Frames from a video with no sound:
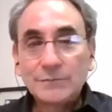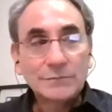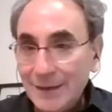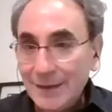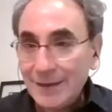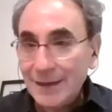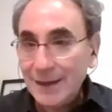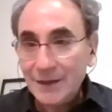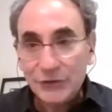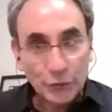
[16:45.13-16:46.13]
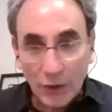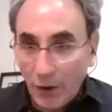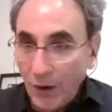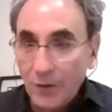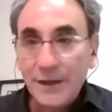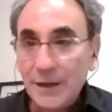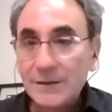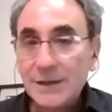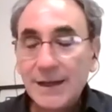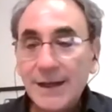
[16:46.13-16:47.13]
The thing is, you're all here
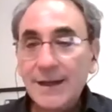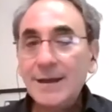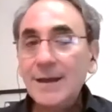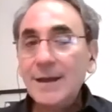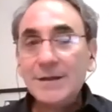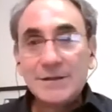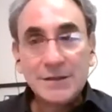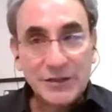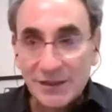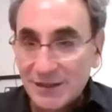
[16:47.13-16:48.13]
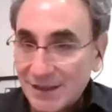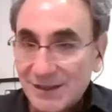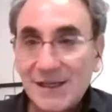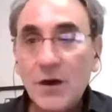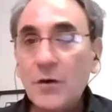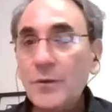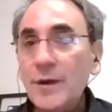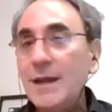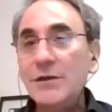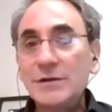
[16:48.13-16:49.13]
today to just
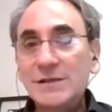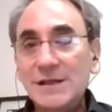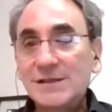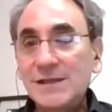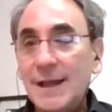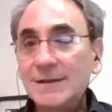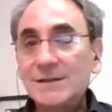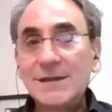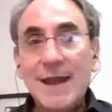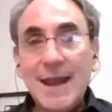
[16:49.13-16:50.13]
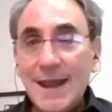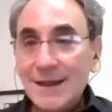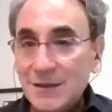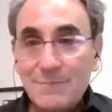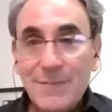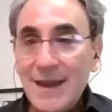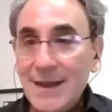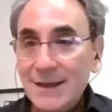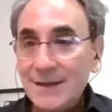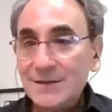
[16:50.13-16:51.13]
accelerate your success and to make
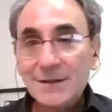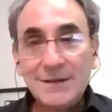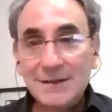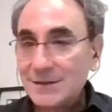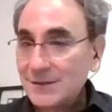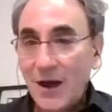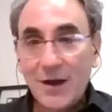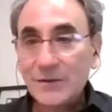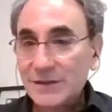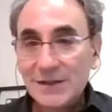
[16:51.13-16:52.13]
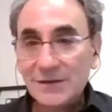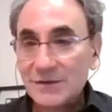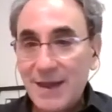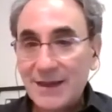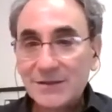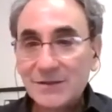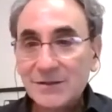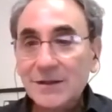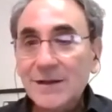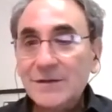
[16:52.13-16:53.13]
it to this Auto Sales Master,
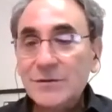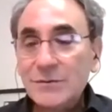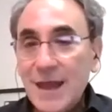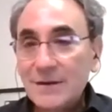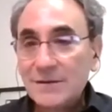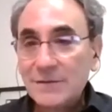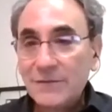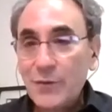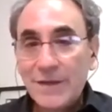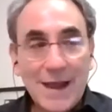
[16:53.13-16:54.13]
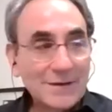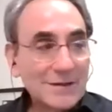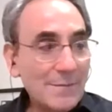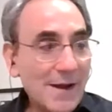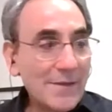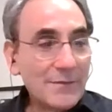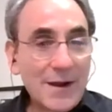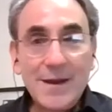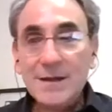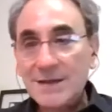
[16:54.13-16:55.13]
two thousand to four thousand a month,
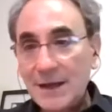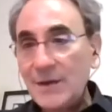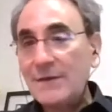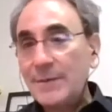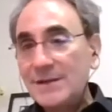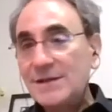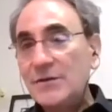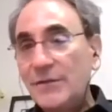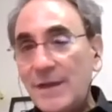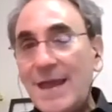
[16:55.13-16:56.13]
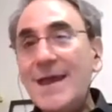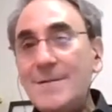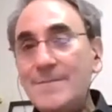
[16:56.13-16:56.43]
right? Is that, everybody's here for that?